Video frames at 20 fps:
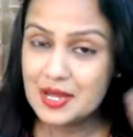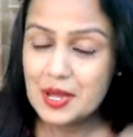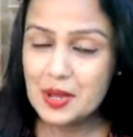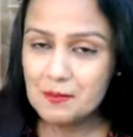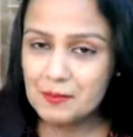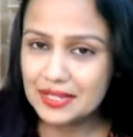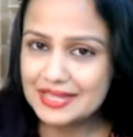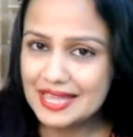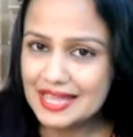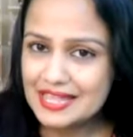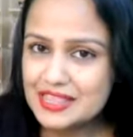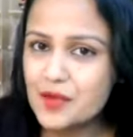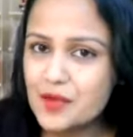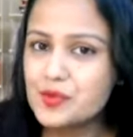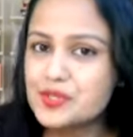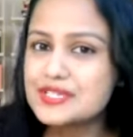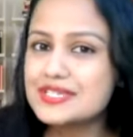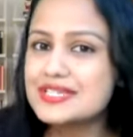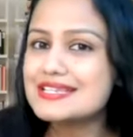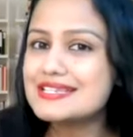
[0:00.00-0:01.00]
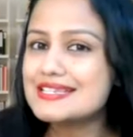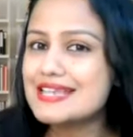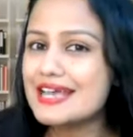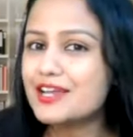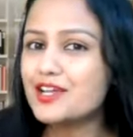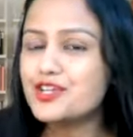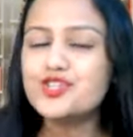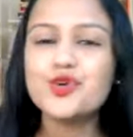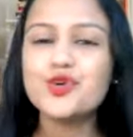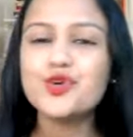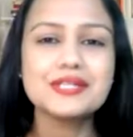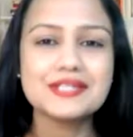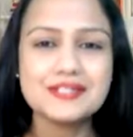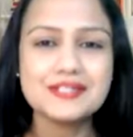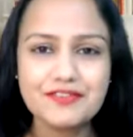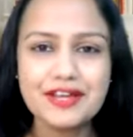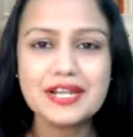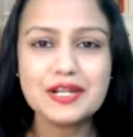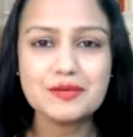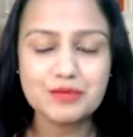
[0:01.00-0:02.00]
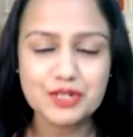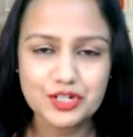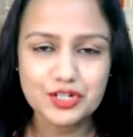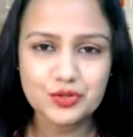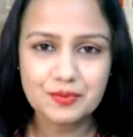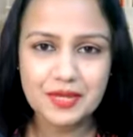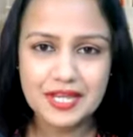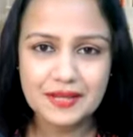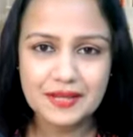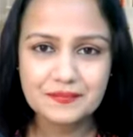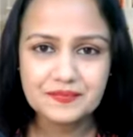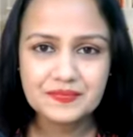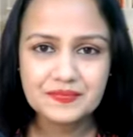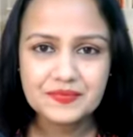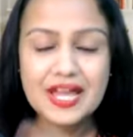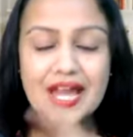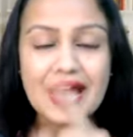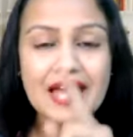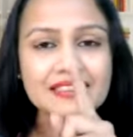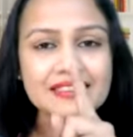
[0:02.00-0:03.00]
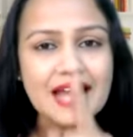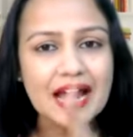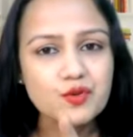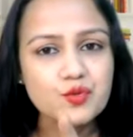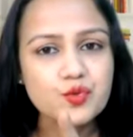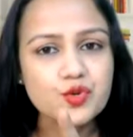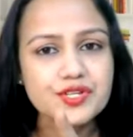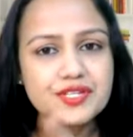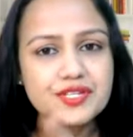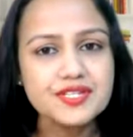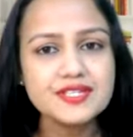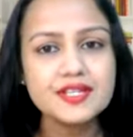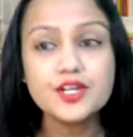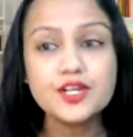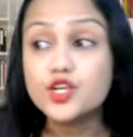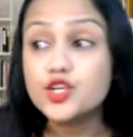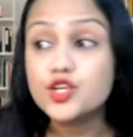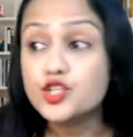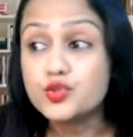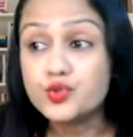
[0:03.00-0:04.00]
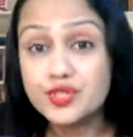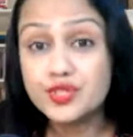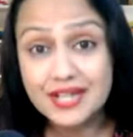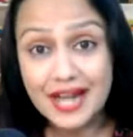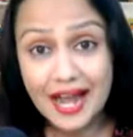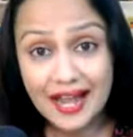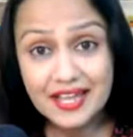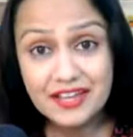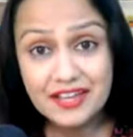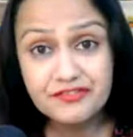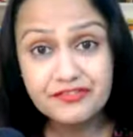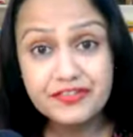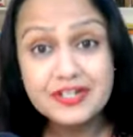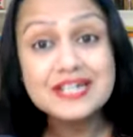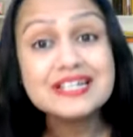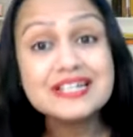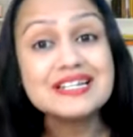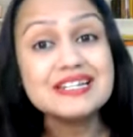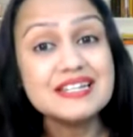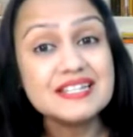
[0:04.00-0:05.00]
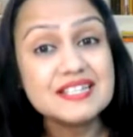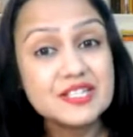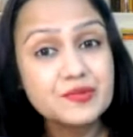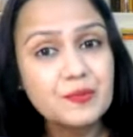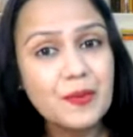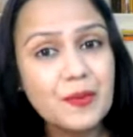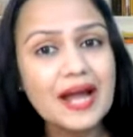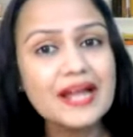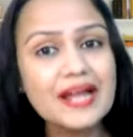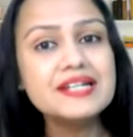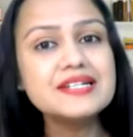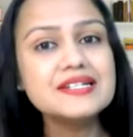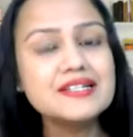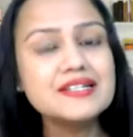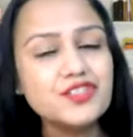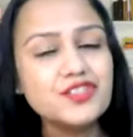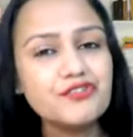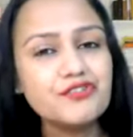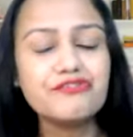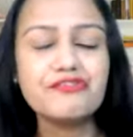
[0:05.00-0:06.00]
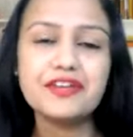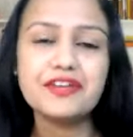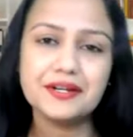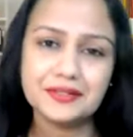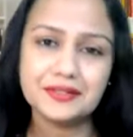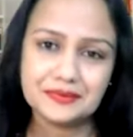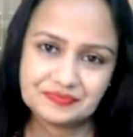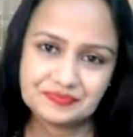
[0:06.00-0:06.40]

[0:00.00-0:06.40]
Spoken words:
But then there was the second choice available to me, and that was to dive despite the fear.